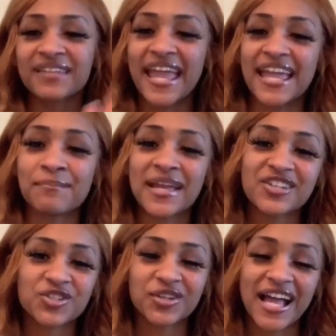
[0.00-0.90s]
And make
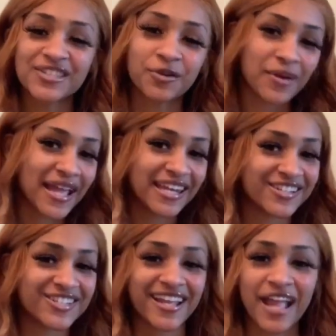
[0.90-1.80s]
sure you guys go ahead and
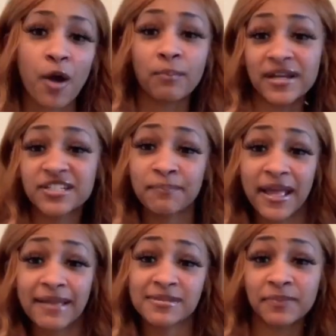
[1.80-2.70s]
check out
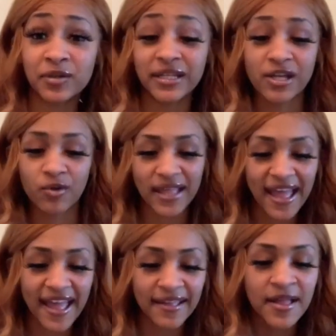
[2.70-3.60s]
BudgetBabesBeauty,
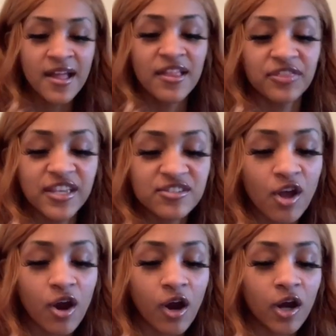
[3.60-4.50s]
okay? These
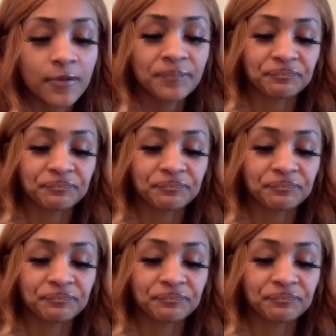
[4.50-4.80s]
are